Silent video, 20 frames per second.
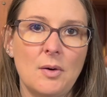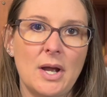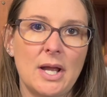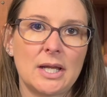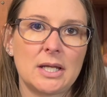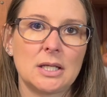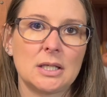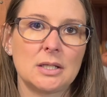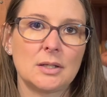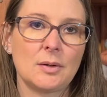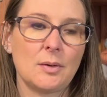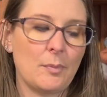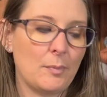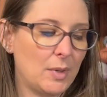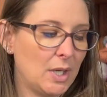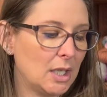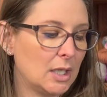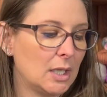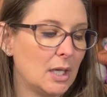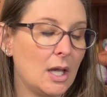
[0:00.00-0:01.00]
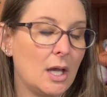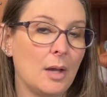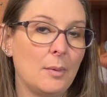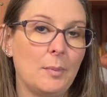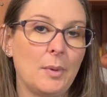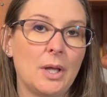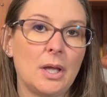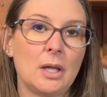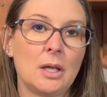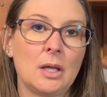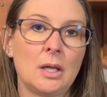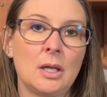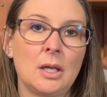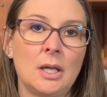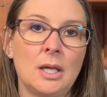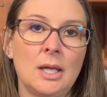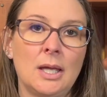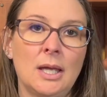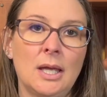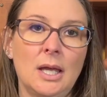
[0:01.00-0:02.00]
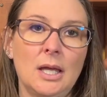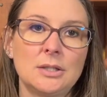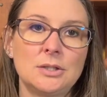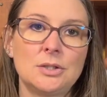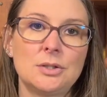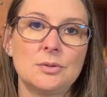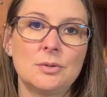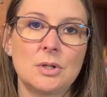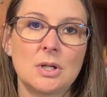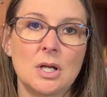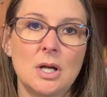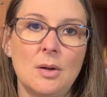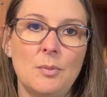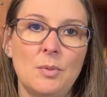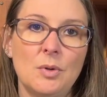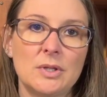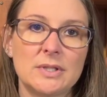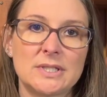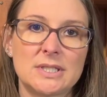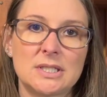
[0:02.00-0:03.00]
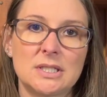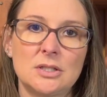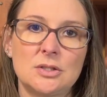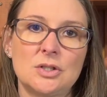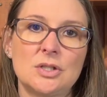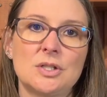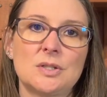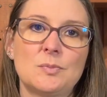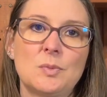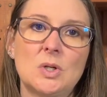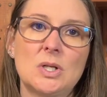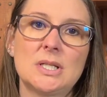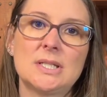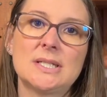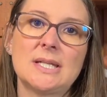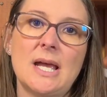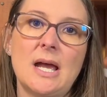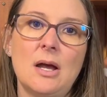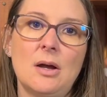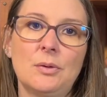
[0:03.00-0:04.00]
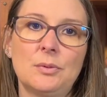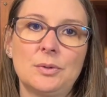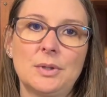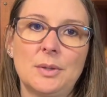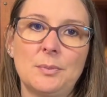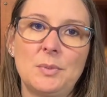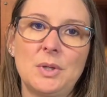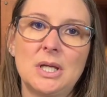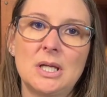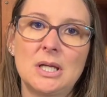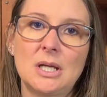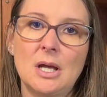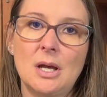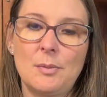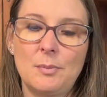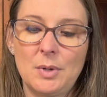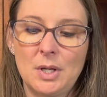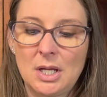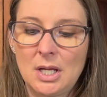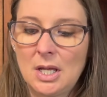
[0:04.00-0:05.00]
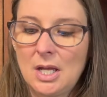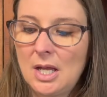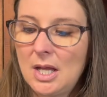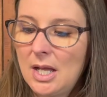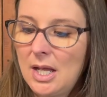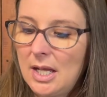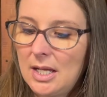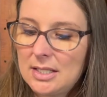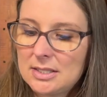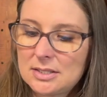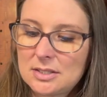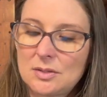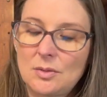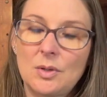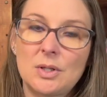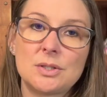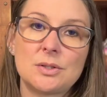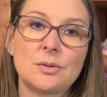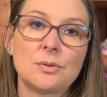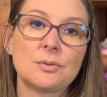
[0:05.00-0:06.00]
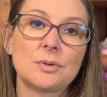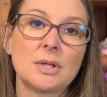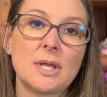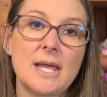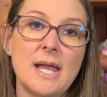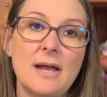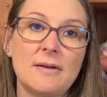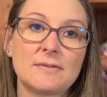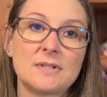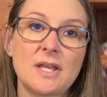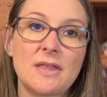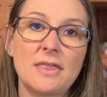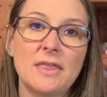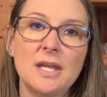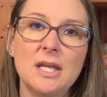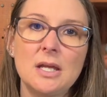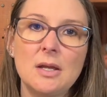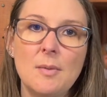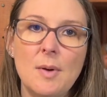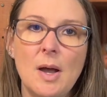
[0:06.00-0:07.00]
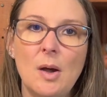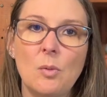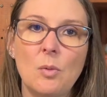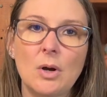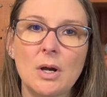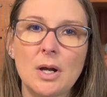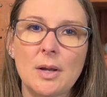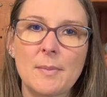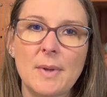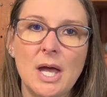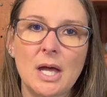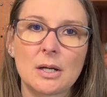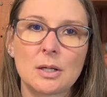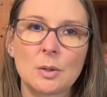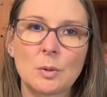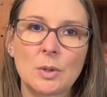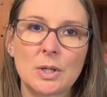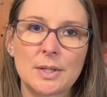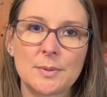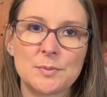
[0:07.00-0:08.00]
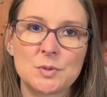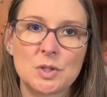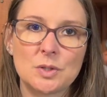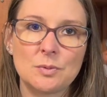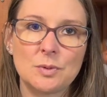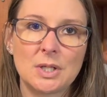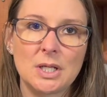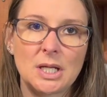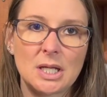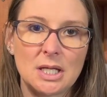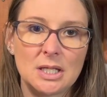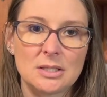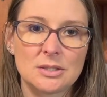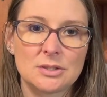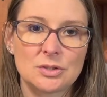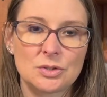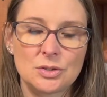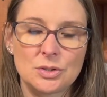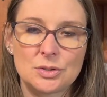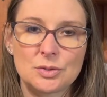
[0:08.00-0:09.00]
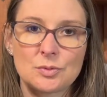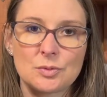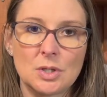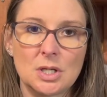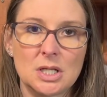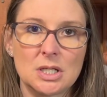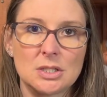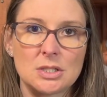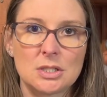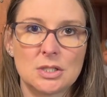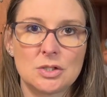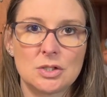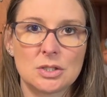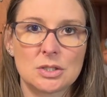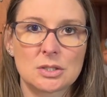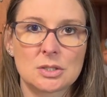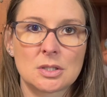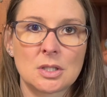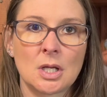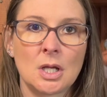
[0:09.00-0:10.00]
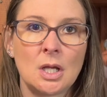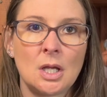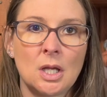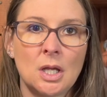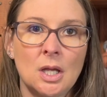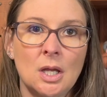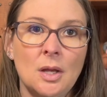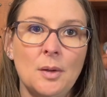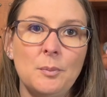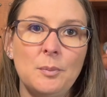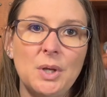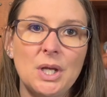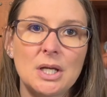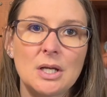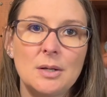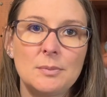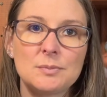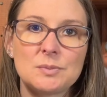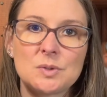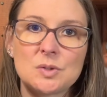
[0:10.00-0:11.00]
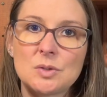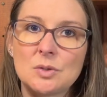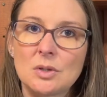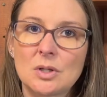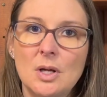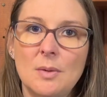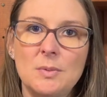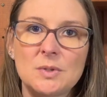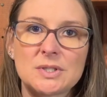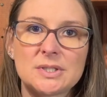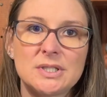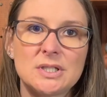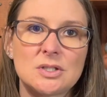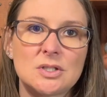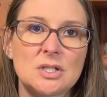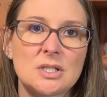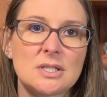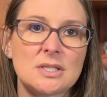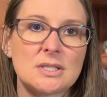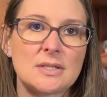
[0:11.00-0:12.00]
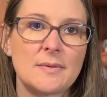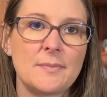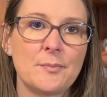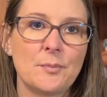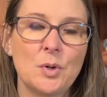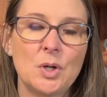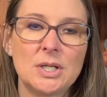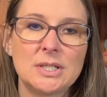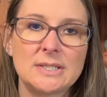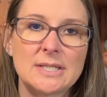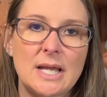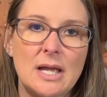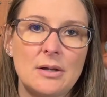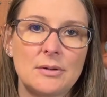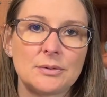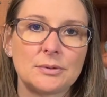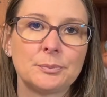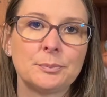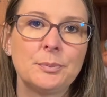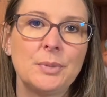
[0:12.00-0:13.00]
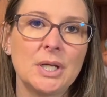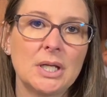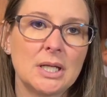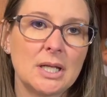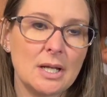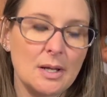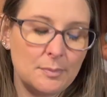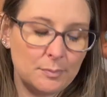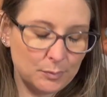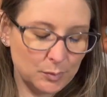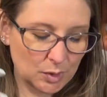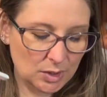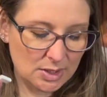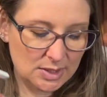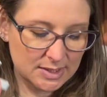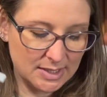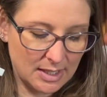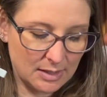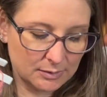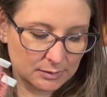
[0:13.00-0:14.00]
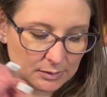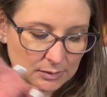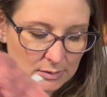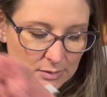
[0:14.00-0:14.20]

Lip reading: I can pick it up, do a couple of stitches, put it down, pick it up, and so I don't really have to think about where I'm at or what I'm doing. It's just ready to just pick up, do a couple stitches, put it down, pick it up, put it down.